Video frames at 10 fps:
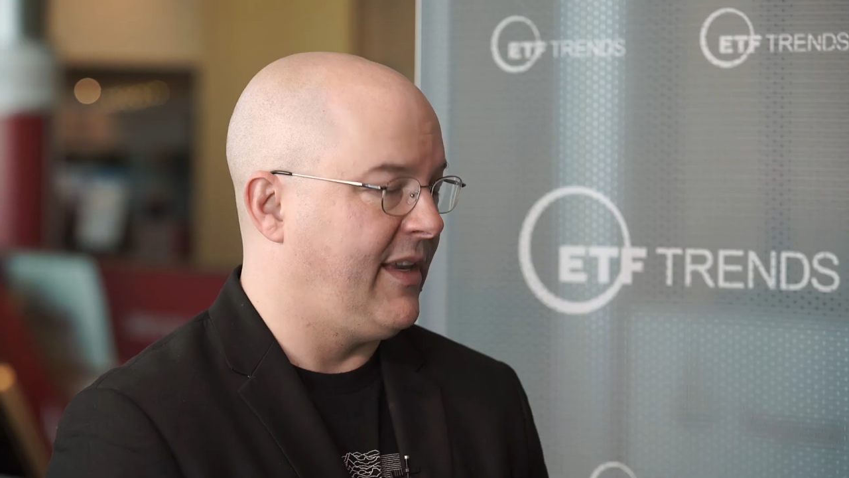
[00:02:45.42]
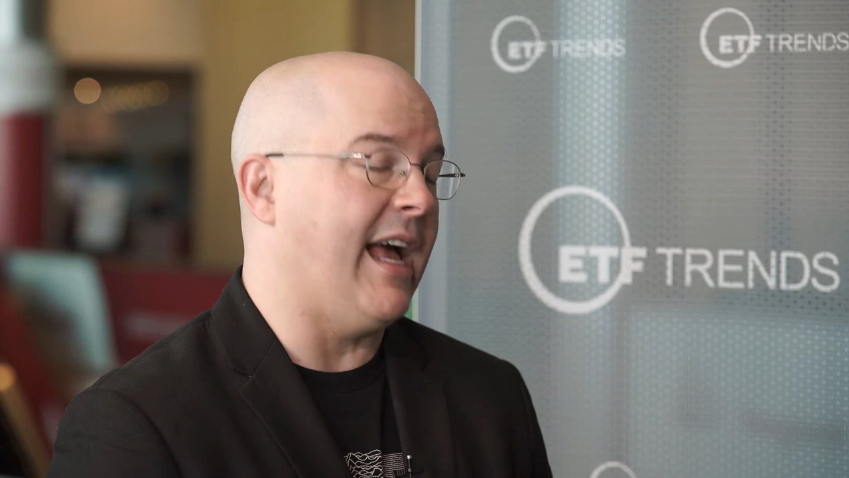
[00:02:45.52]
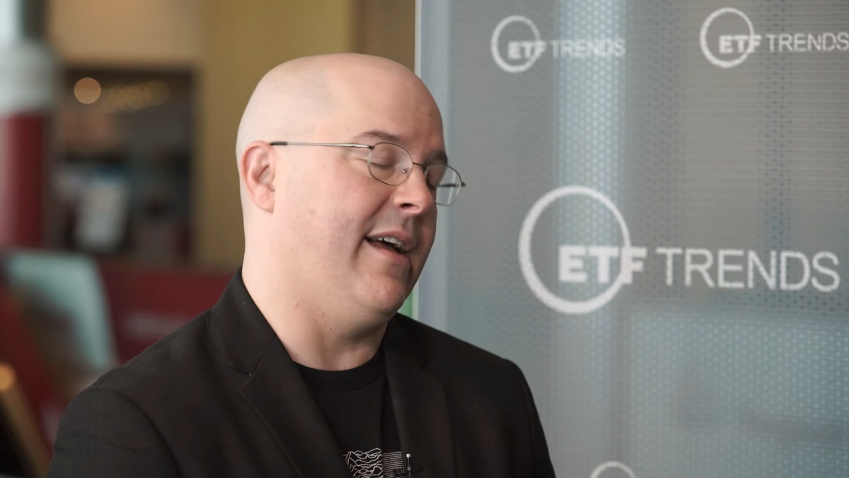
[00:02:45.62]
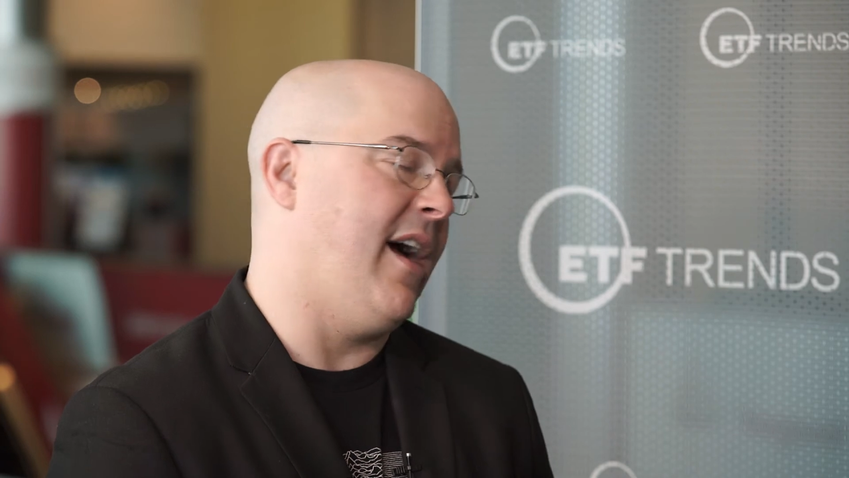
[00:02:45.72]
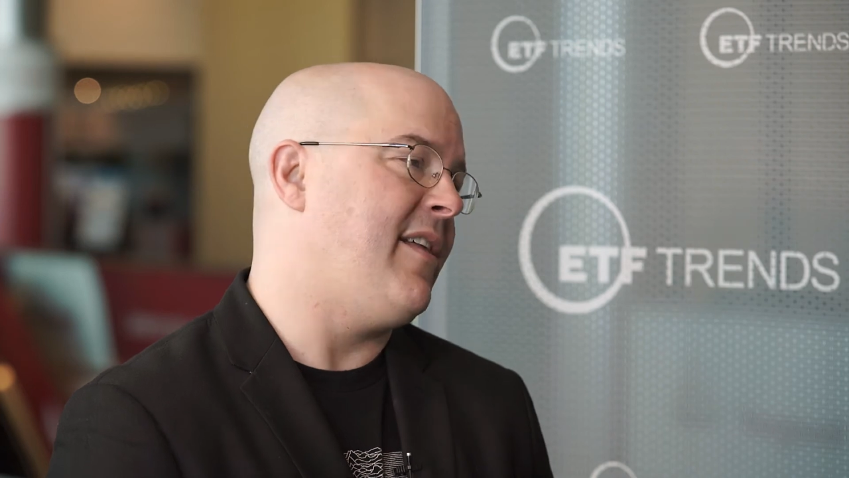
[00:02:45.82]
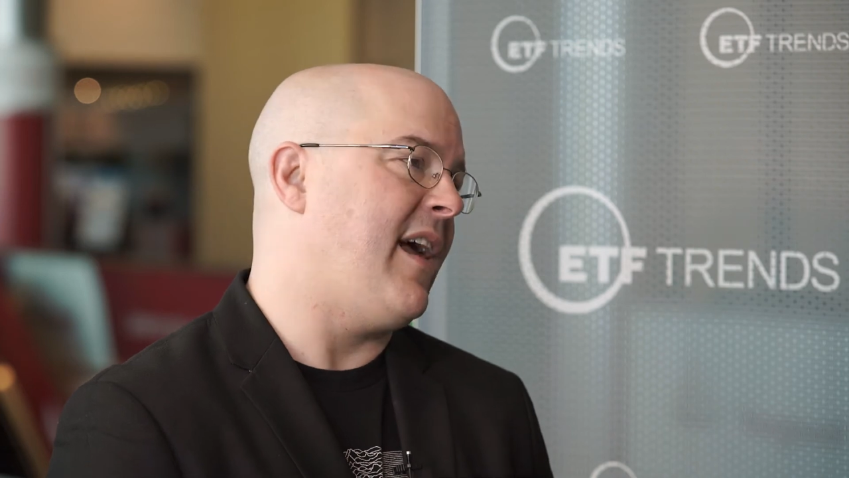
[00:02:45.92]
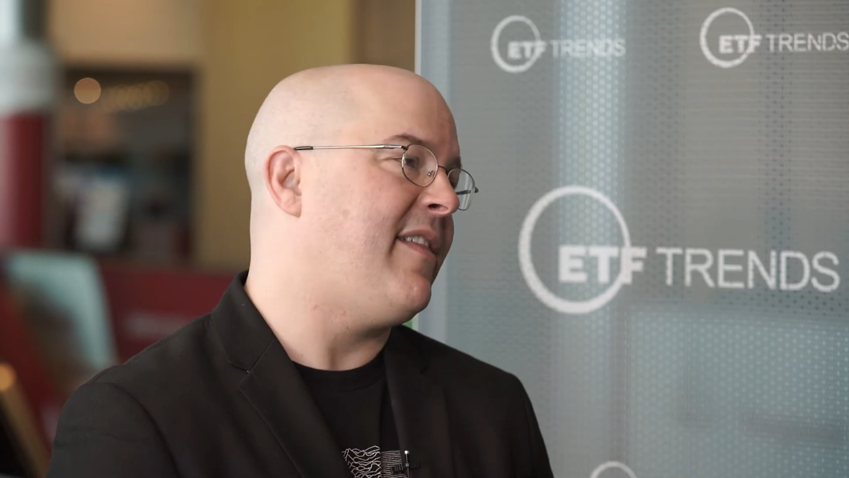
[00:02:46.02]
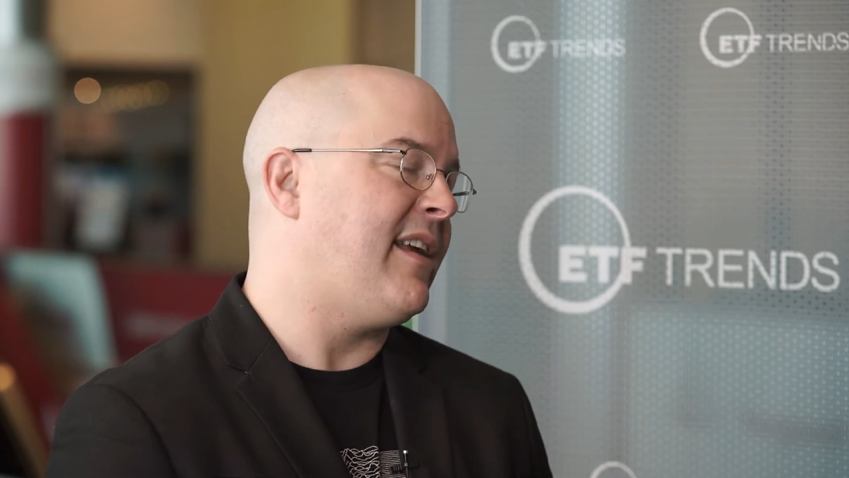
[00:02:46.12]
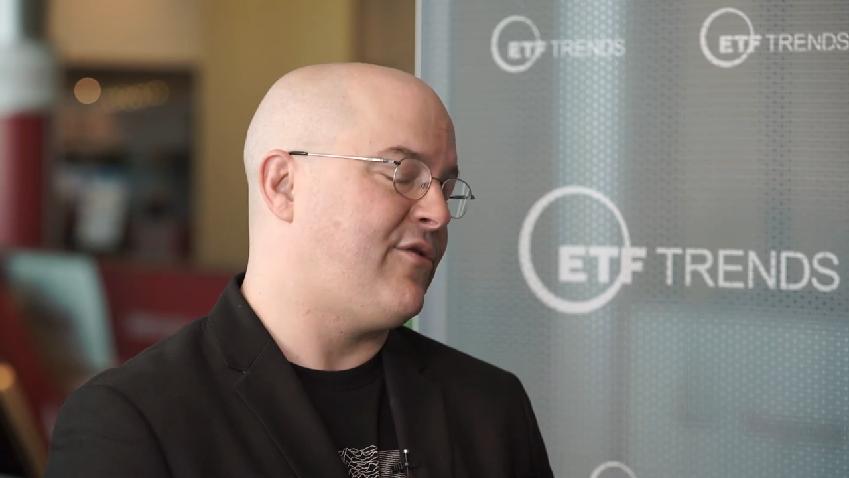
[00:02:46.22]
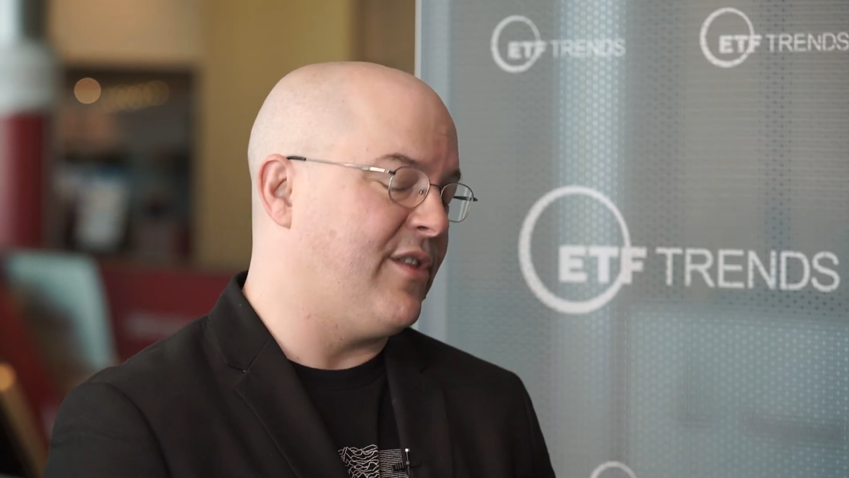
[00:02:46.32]
Yeah, I
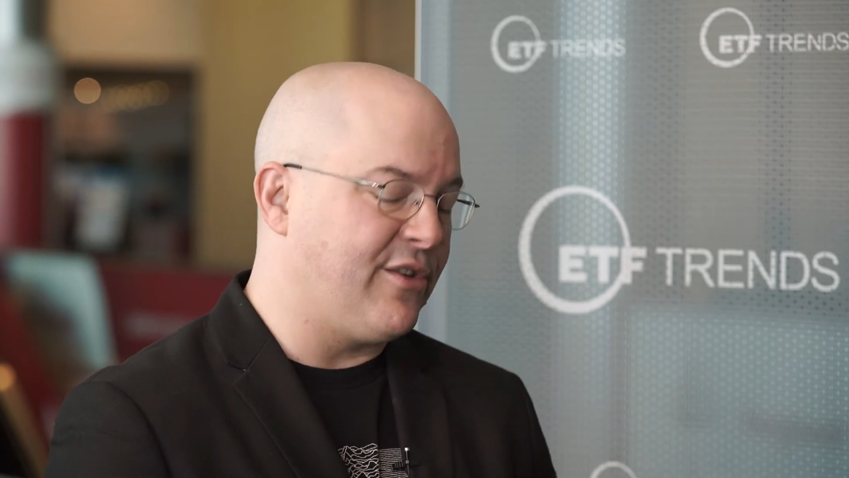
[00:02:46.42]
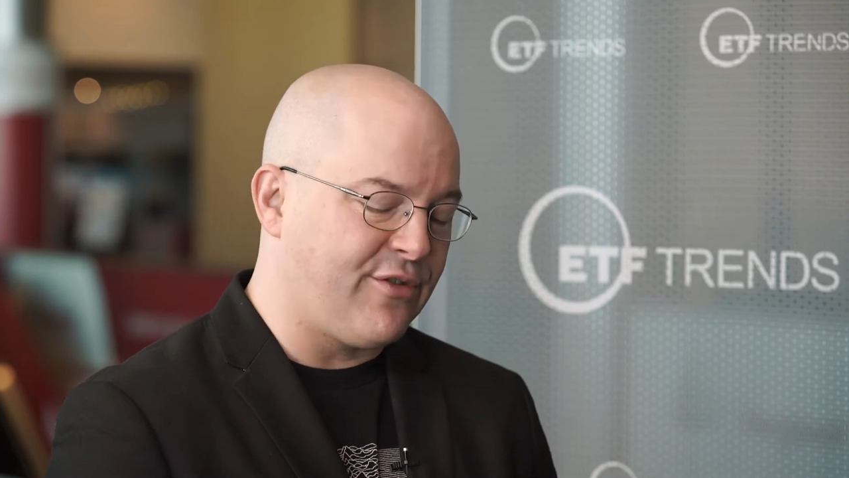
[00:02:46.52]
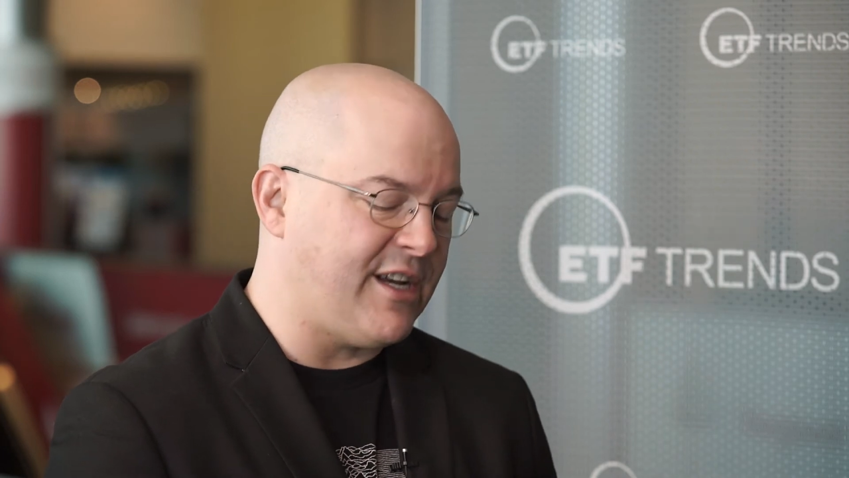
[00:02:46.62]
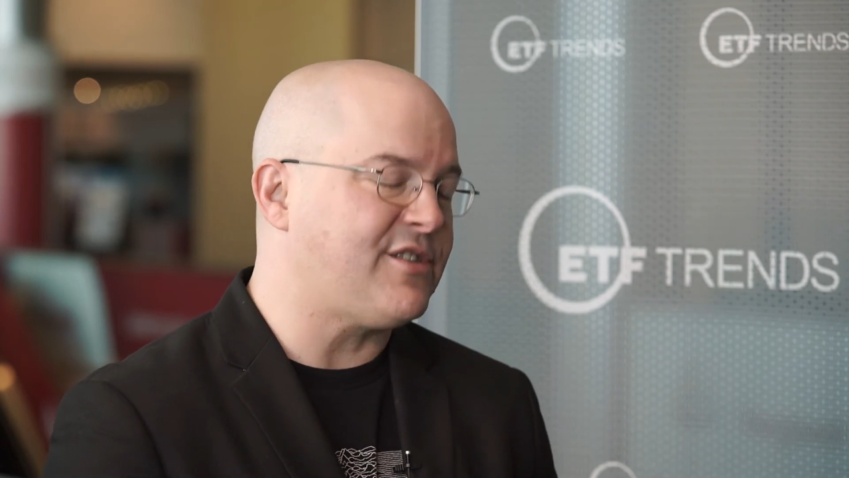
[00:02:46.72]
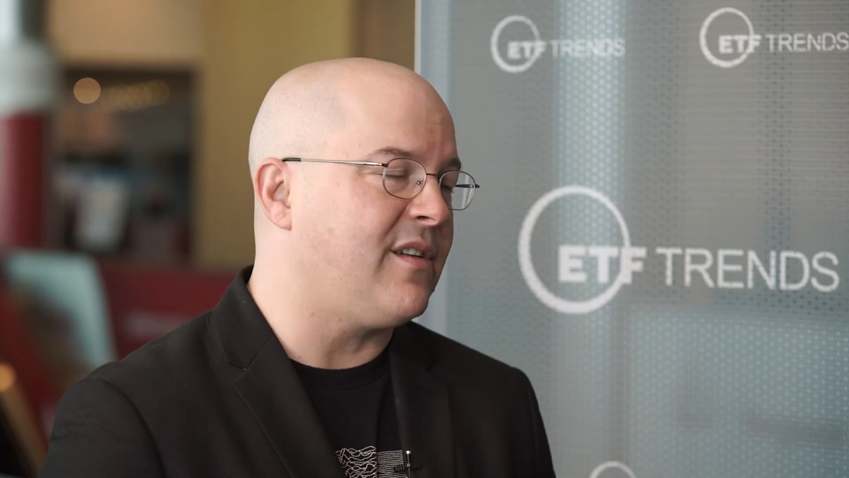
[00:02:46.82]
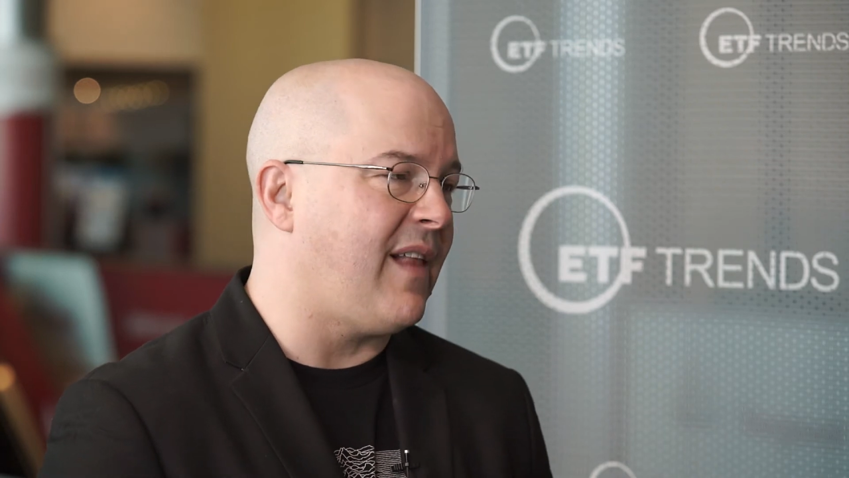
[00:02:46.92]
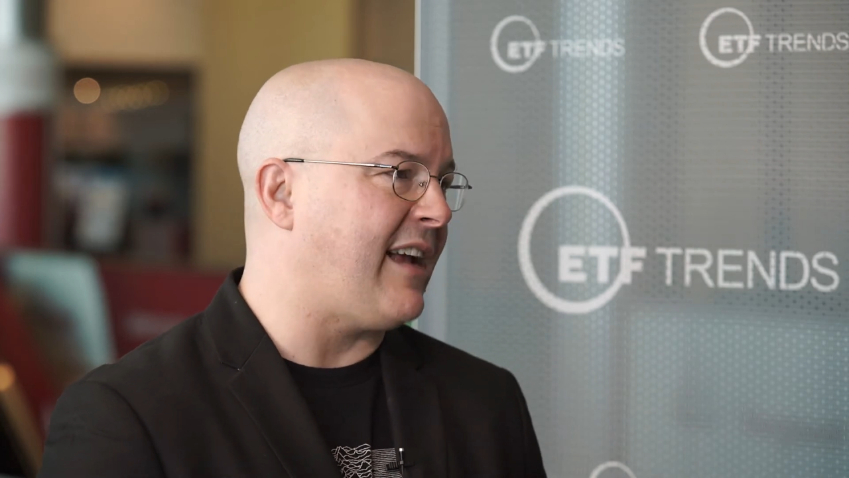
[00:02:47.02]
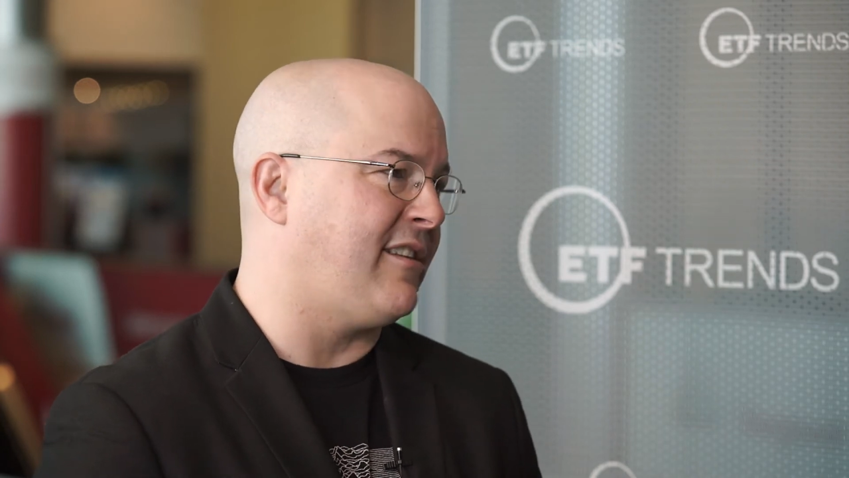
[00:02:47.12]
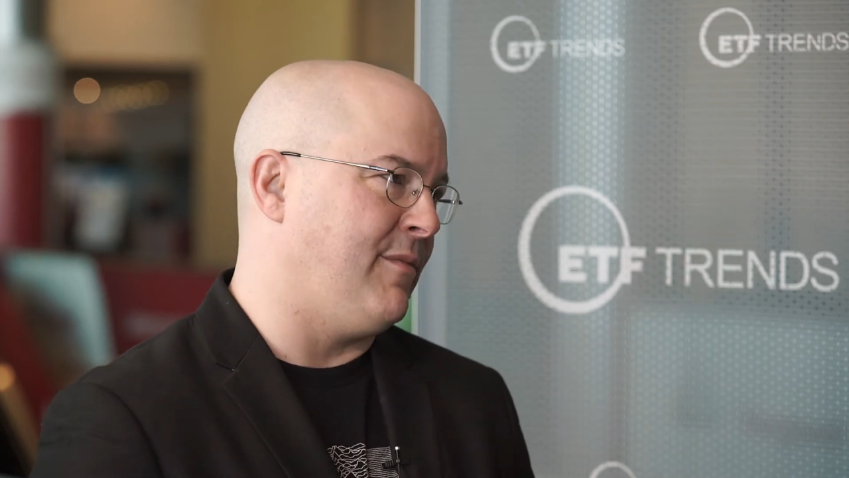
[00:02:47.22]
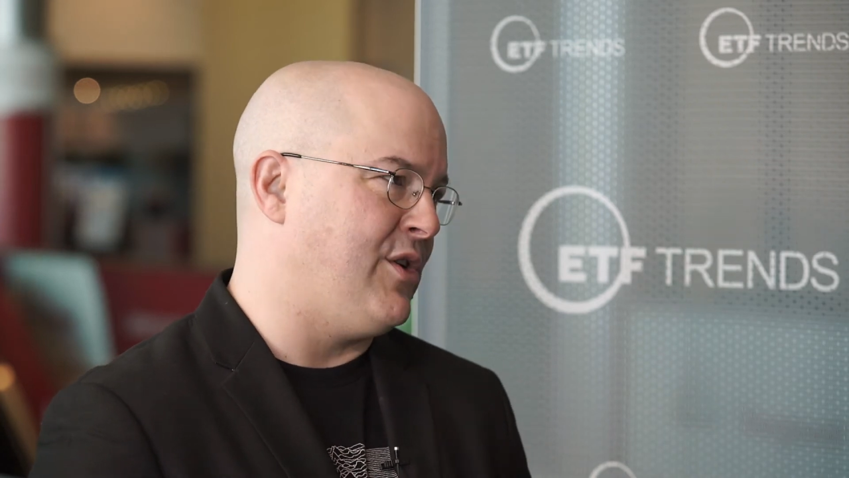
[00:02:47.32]
think the traditional
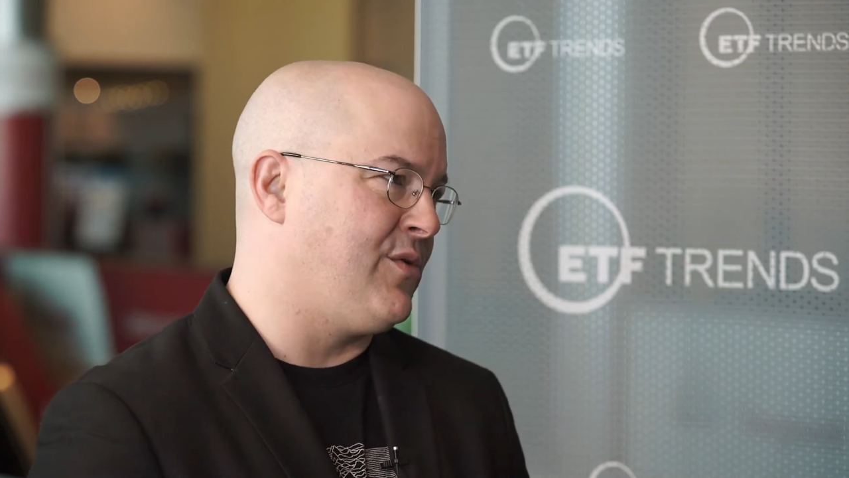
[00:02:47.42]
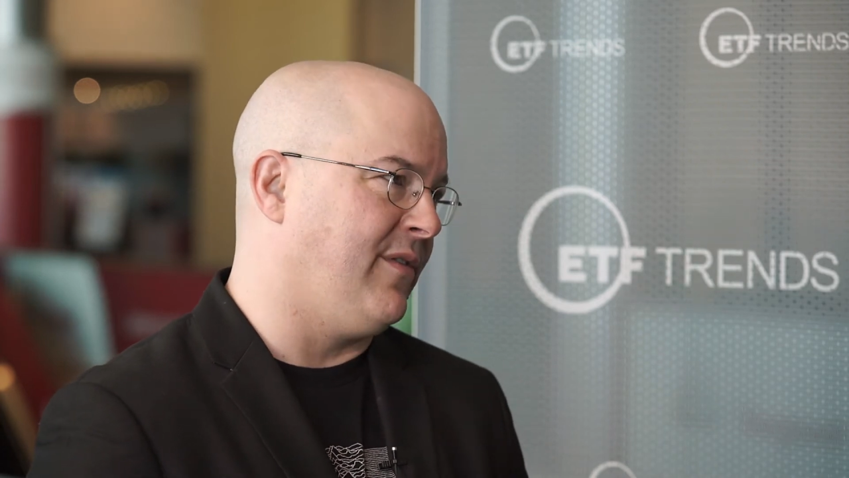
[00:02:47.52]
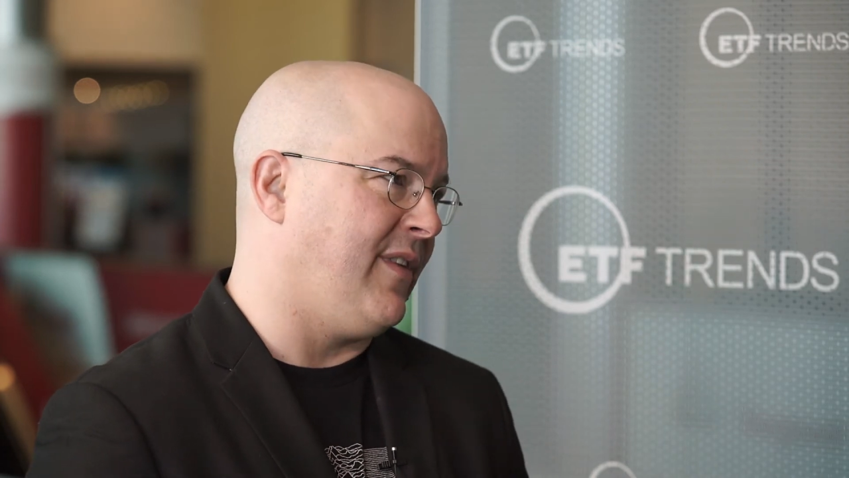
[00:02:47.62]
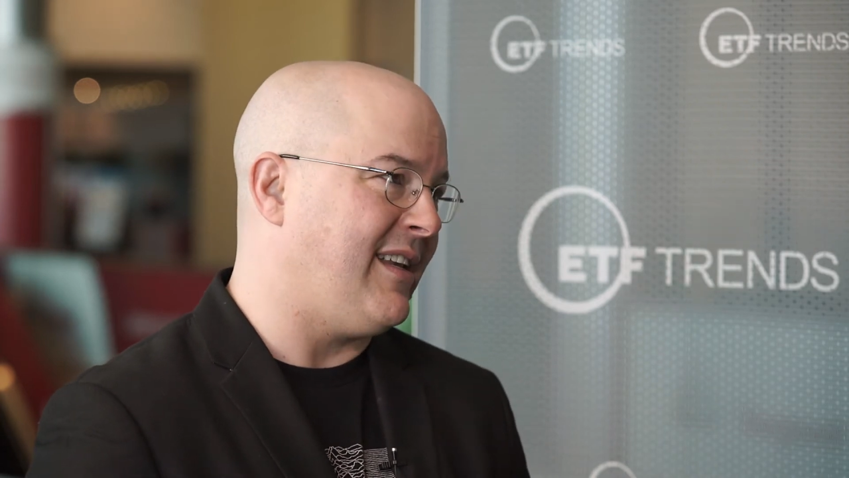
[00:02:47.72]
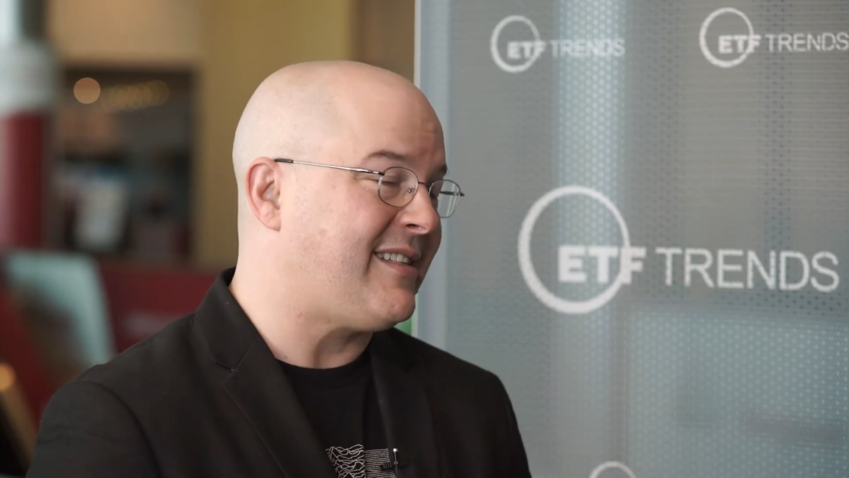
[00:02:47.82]
active mutual fund,